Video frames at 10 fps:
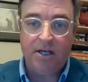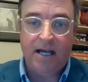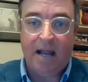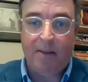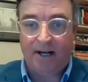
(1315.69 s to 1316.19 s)

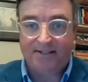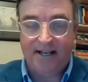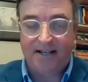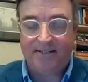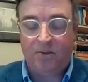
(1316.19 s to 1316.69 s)
a
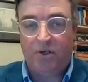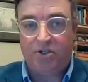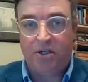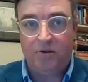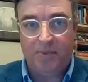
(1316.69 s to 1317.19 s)
process in
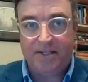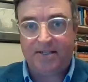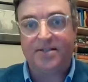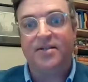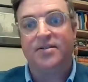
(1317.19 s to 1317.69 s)
which those
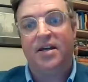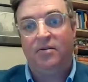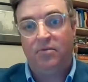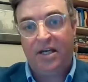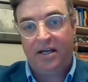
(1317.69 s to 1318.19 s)
businesses
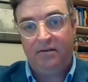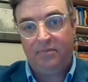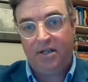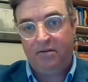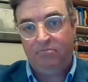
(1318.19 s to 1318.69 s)
can